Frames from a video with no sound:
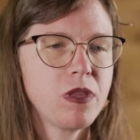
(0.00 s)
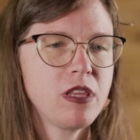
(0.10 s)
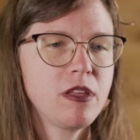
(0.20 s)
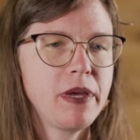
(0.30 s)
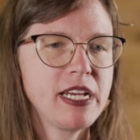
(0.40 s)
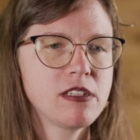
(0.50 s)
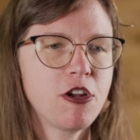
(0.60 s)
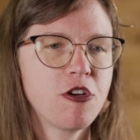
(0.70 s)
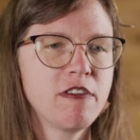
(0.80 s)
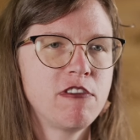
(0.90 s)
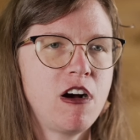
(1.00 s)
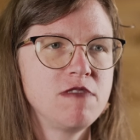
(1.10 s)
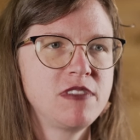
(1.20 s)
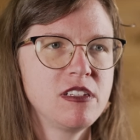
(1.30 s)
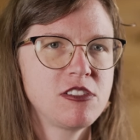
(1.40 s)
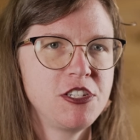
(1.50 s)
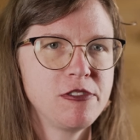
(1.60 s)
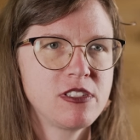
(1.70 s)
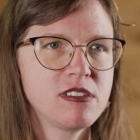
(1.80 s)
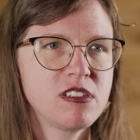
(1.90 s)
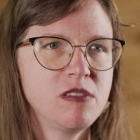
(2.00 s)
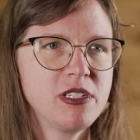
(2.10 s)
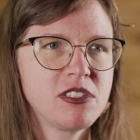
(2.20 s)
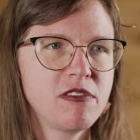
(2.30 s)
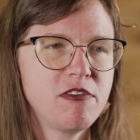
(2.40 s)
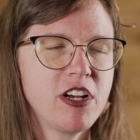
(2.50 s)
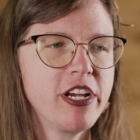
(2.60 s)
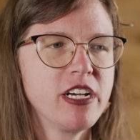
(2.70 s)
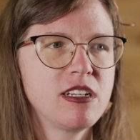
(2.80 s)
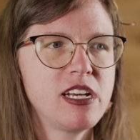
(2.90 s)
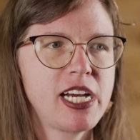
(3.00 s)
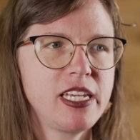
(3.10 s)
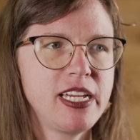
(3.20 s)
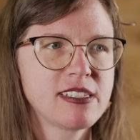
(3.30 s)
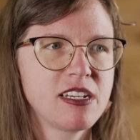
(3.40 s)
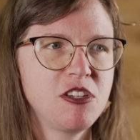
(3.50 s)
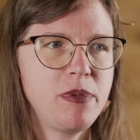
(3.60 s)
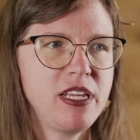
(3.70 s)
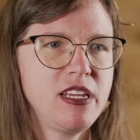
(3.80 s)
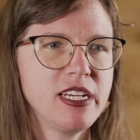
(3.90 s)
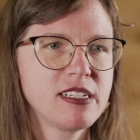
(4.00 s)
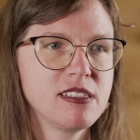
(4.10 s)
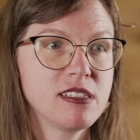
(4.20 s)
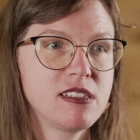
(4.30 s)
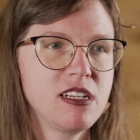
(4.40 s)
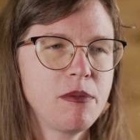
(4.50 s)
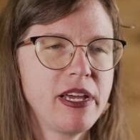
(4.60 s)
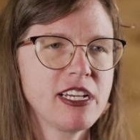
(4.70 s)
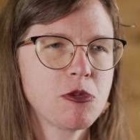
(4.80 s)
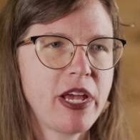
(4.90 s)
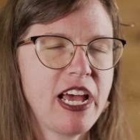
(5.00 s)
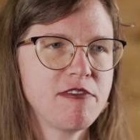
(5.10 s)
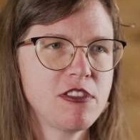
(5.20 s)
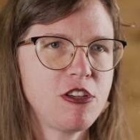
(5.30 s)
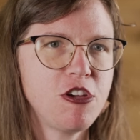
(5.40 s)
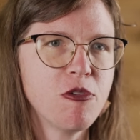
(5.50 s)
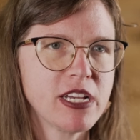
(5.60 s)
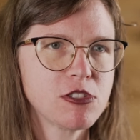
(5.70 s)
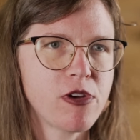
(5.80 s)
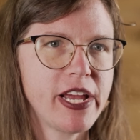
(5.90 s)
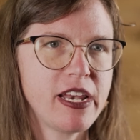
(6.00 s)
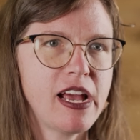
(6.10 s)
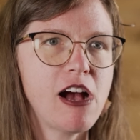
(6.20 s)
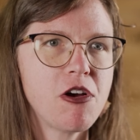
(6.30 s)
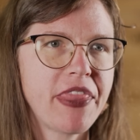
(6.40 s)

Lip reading: The banks that are involved in this new system, it's very unlikely it's going to be the existing banks we have in the US right now.